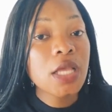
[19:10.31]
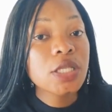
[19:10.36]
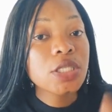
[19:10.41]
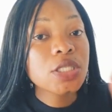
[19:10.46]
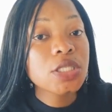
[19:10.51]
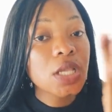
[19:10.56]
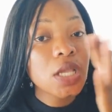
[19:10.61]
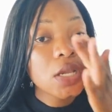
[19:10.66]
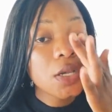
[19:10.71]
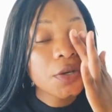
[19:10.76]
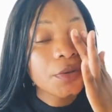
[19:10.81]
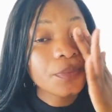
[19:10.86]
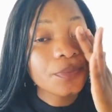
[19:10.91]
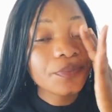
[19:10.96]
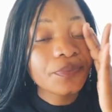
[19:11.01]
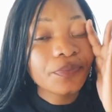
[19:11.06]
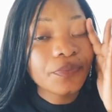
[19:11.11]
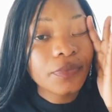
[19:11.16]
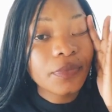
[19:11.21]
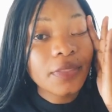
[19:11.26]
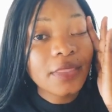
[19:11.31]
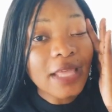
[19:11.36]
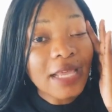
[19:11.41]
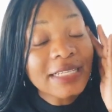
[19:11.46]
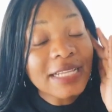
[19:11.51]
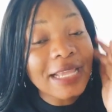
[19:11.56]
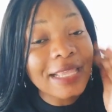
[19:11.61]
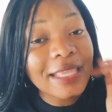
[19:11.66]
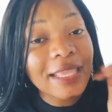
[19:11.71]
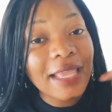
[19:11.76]
So um,
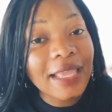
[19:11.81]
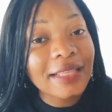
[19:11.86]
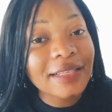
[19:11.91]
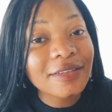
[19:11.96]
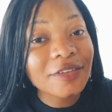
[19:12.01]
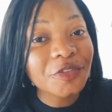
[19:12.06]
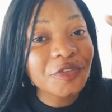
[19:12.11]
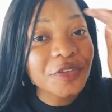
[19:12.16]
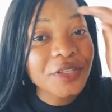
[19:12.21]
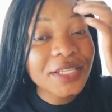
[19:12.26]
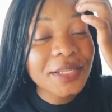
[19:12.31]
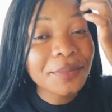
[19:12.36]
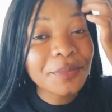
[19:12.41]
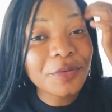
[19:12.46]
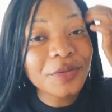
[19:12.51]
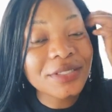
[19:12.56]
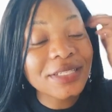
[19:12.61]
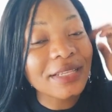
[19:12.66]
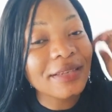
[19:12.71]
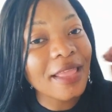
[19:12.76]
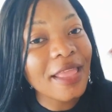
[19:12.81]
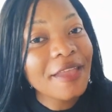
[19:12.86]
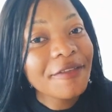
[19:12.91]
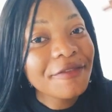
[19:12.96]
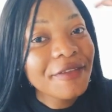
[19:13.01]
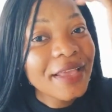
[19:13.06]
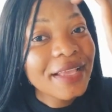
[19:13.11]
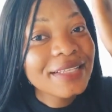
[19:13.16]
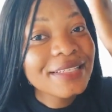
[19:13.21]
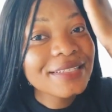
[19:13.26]
that again really put an
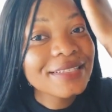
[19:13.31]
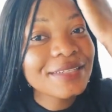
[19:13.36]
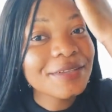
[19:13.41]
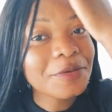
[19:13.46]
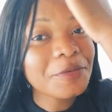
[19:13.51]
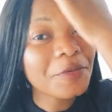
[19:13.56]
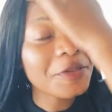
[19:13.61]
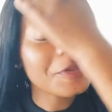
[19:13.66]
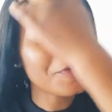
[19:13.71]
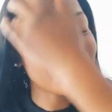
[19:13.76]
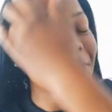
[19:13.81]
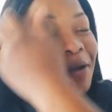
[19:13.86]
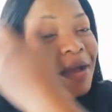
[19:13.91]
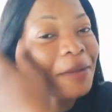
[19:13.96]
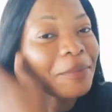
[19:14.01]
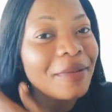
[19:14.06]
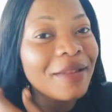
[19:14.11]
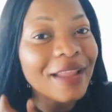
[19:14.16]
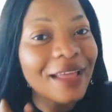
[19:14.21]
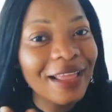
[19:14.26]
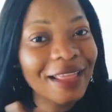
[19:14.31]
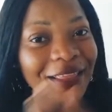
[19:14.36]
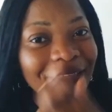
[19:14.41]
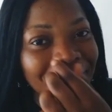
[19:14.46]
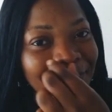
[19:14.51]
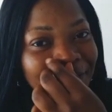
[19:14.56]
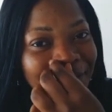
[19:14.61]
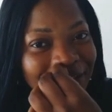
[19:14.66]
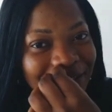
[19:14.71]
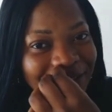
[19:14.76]
effect when you are applying
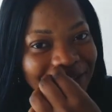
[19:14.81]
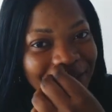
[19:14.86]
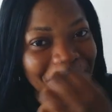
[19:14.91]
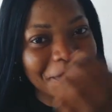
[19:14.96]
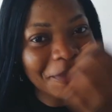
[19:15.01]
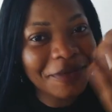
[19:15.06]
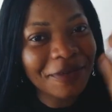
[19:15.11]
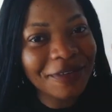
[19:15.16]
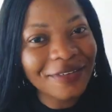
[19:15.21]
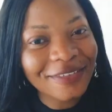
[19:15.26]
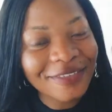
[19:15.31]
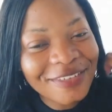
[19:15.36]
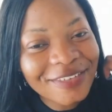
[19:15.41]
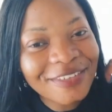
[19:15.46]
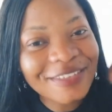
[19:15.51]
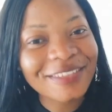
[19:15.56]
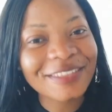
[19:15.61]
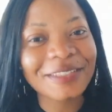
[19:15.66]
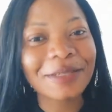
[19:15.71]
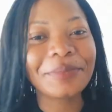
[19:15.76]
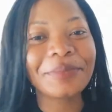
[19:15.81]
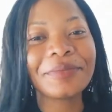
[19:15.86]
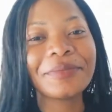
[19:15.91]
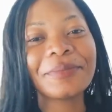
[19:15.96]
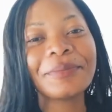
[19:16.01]
for a job on cruise ship.